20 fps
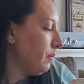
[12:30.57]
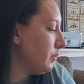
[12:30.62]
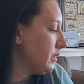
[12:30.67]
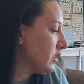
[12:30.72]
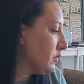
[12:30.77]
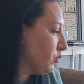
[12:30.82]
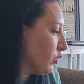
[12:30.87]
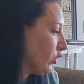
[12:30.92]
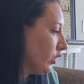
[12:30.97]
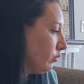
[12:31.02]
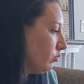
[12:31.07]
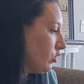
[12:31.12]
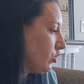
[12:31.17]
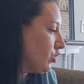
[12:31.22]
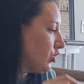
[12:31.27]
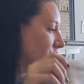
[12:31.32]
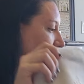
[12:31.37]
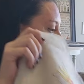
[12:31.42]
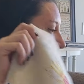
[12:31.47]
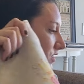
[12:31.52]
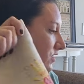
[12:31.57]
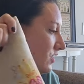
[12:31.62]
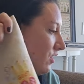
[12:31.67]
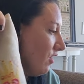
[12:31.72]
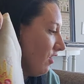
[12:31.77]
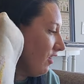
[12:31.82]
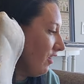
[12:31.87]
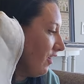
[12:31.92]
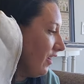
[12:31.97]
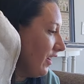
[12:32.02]
Miss Prim, she is
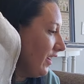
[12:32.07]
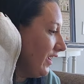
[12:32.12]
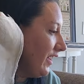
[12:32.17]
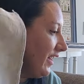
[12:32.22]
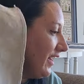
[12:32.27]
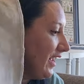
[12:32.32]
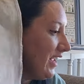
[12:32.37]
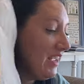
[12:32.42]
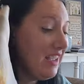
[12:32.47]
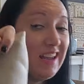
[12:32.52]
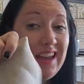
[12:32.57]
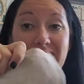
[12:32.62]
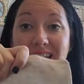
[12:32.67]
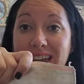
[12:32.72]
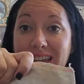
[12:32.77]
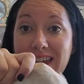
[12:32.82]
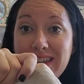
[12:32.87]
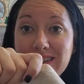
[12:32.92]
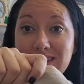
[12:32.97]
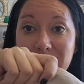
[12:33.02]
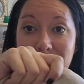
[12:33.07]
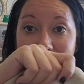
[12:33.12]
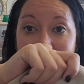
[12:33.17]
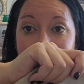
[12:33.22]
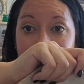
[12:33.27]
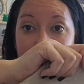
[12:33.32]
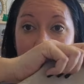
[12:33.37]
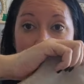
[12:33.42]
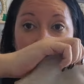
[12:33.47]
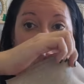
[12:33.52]
on
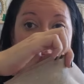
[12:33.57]
Etsy.